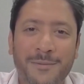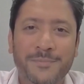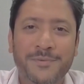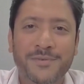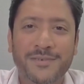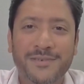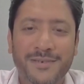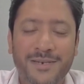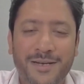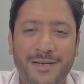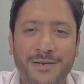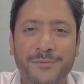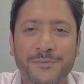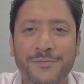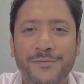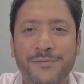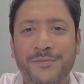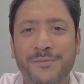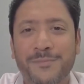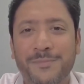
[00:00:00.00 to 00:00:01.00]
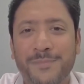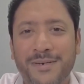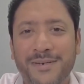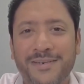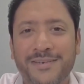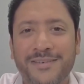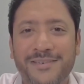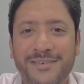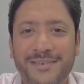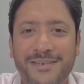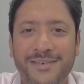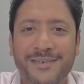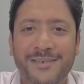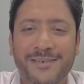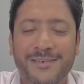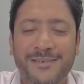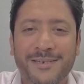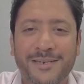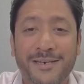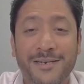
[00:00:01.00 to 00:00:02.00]
ups and downs, but
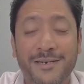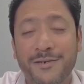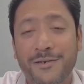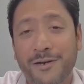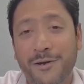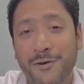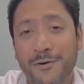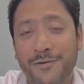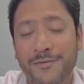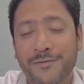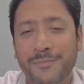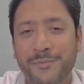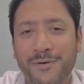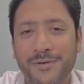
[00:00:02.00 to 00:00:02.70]
learned a lot in the